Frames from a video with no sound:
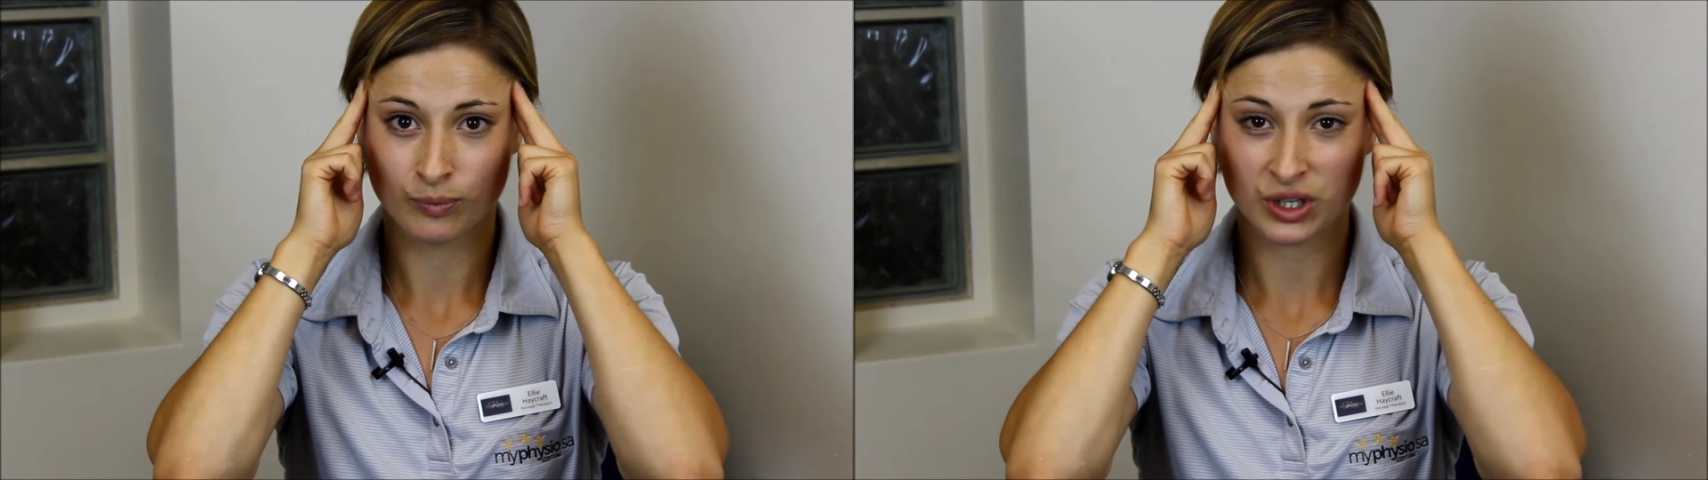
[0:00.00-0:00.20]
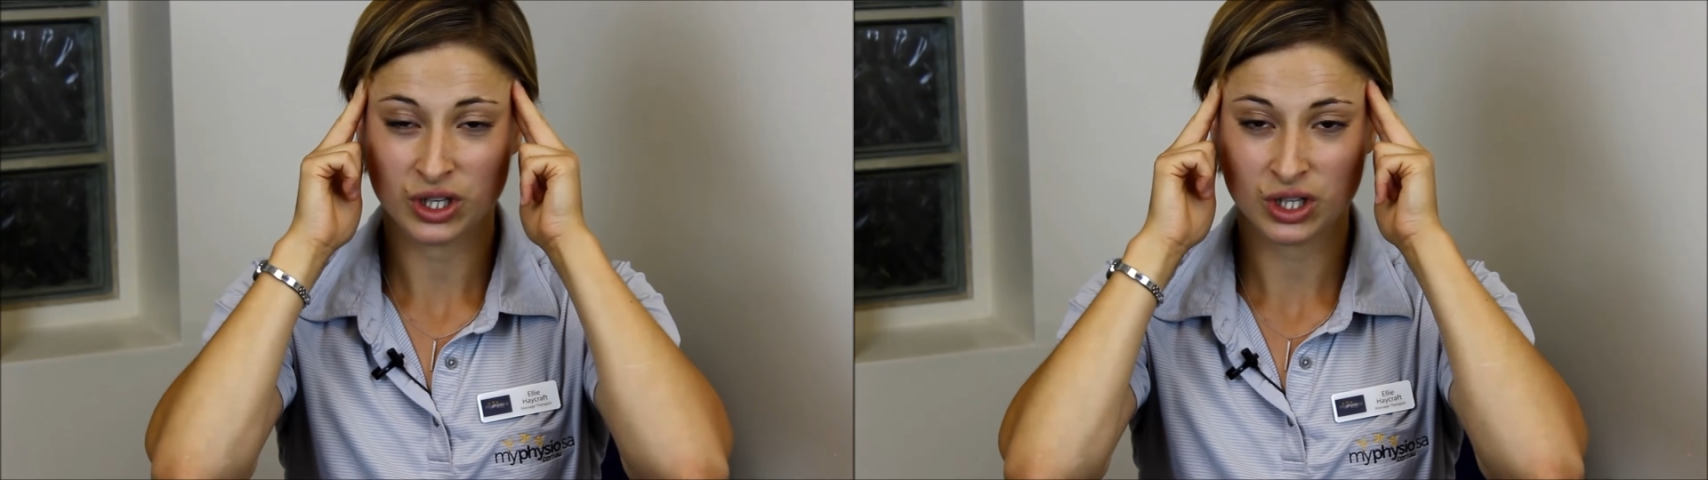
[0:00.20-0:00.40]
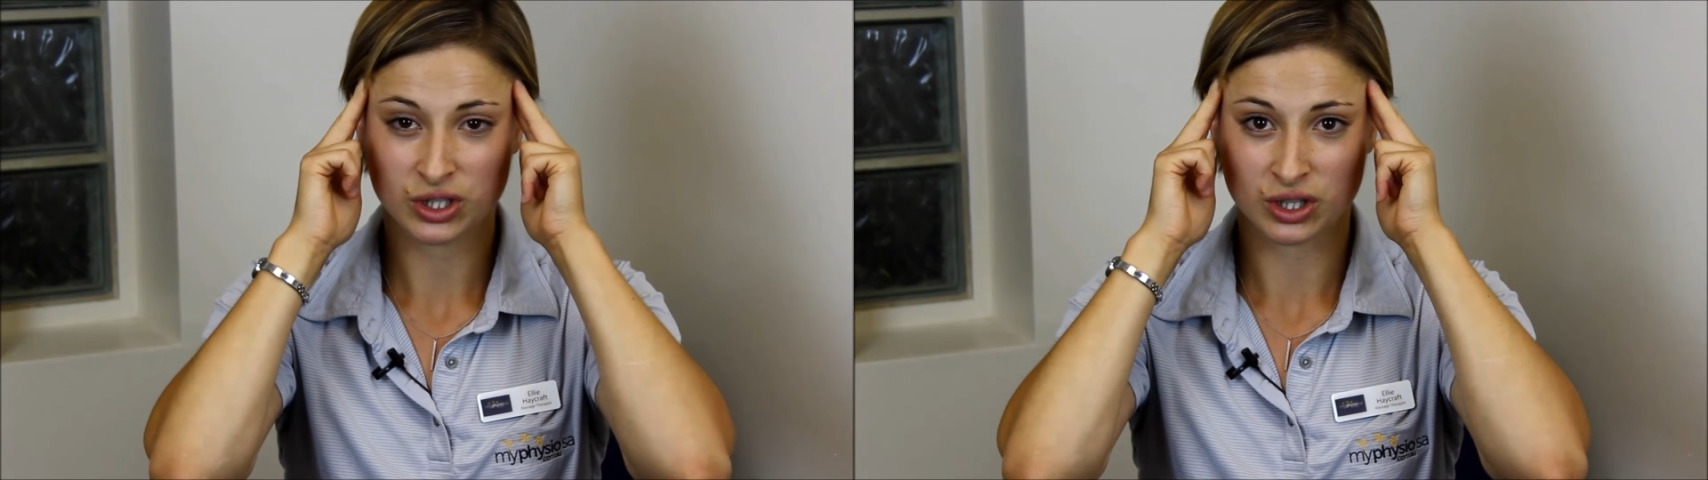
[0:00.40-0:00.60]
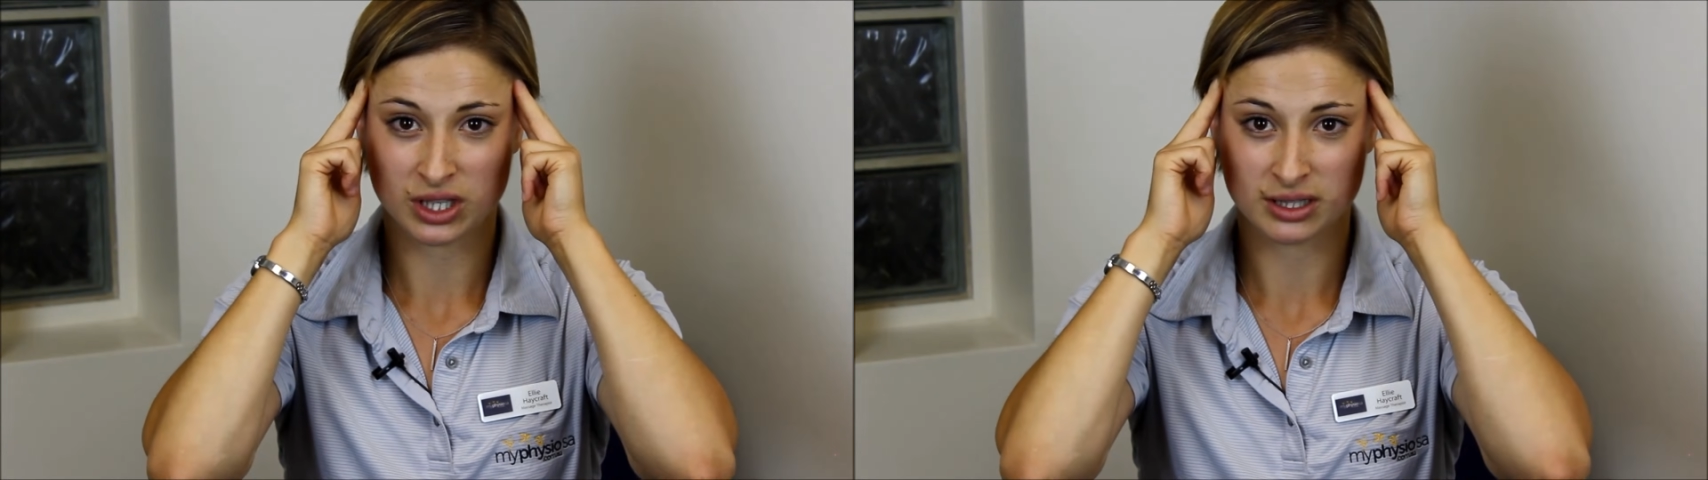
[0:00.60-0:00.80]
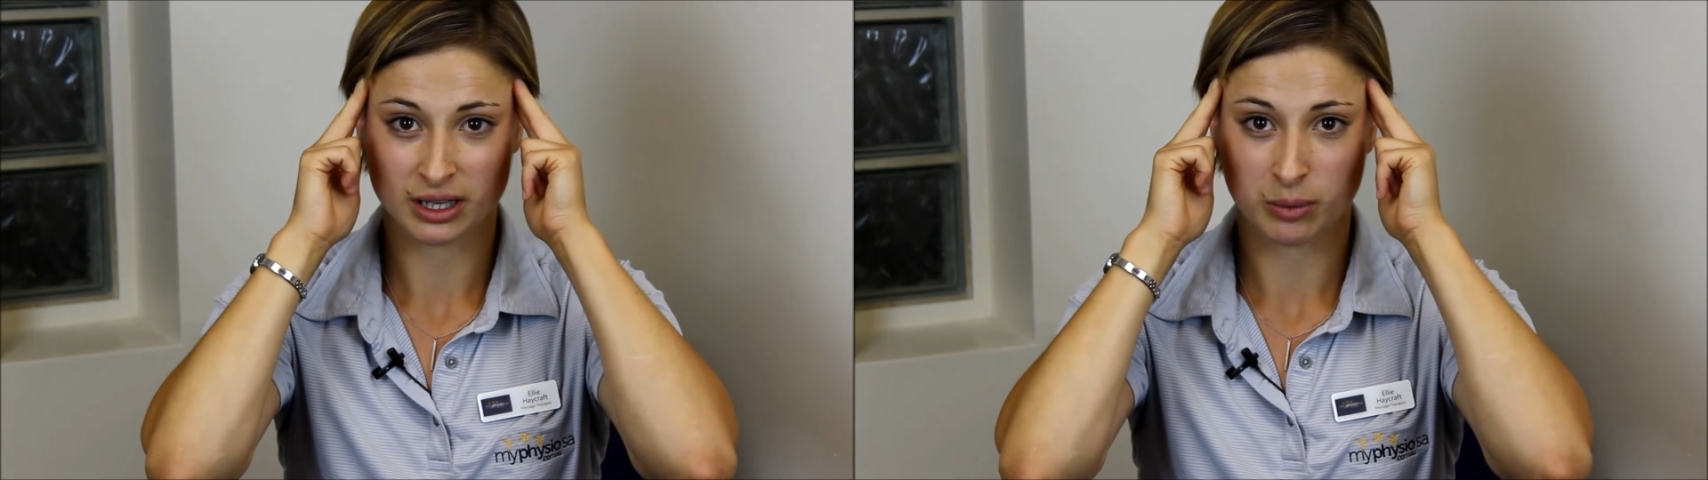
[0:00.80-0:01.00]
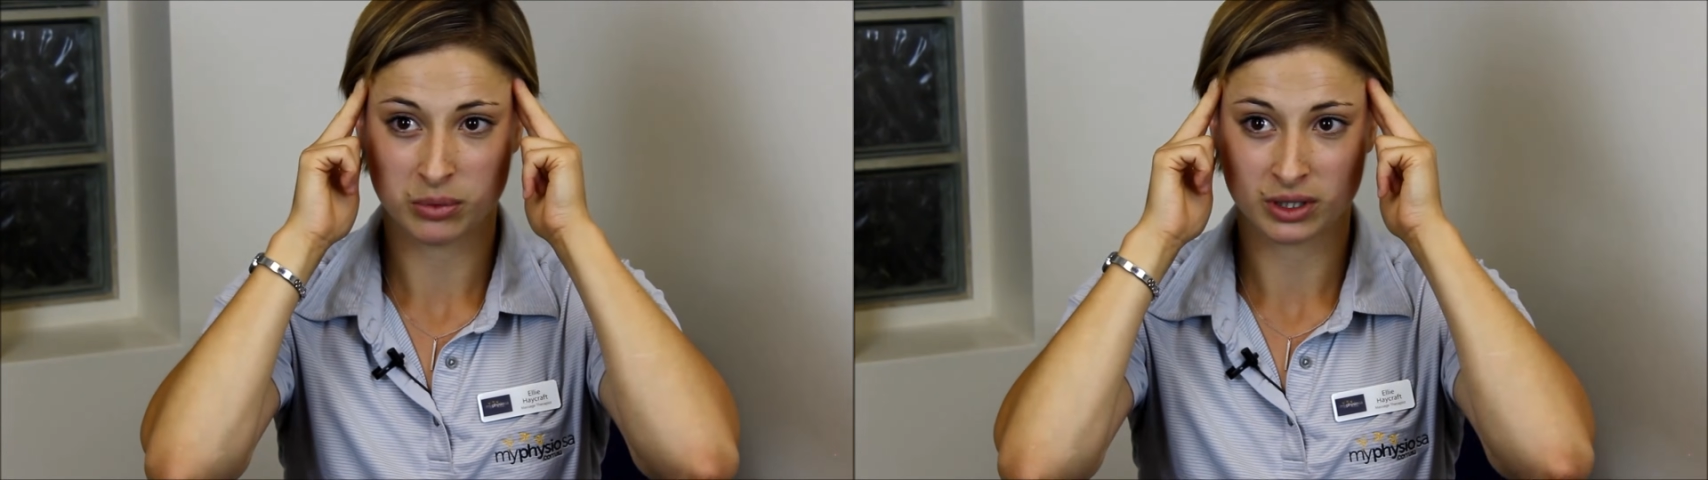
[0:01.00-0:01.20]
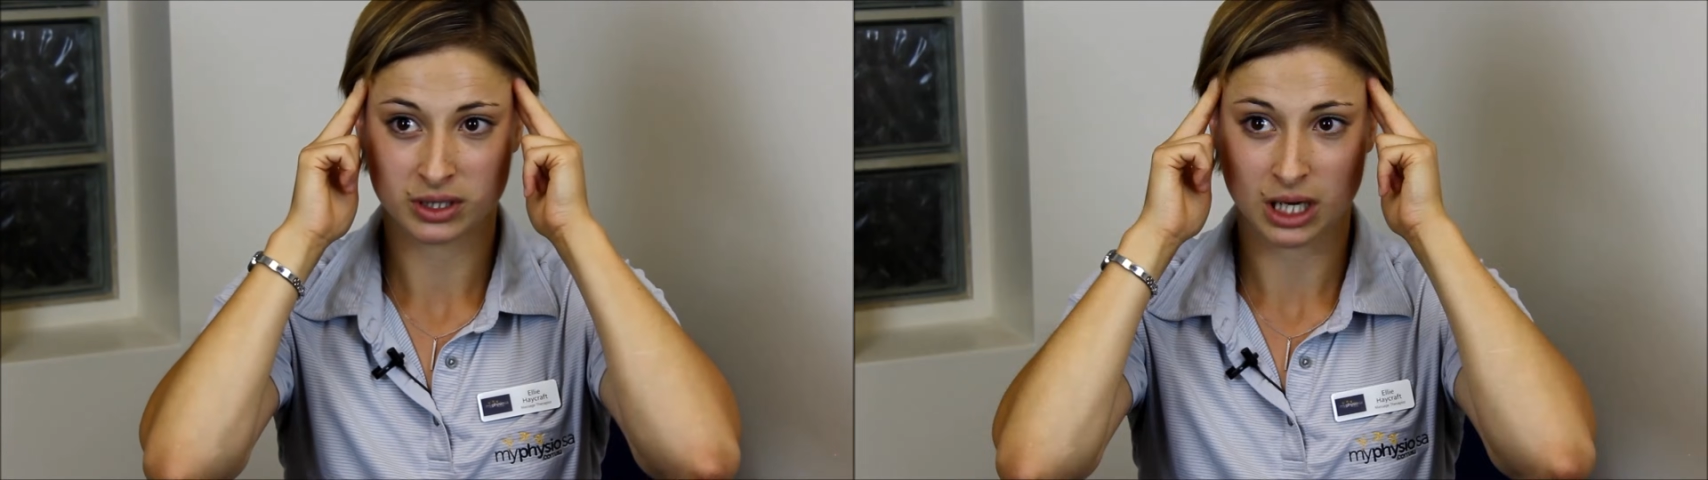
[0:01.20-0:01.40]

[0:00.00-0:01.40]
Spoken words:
and you can do this a couple of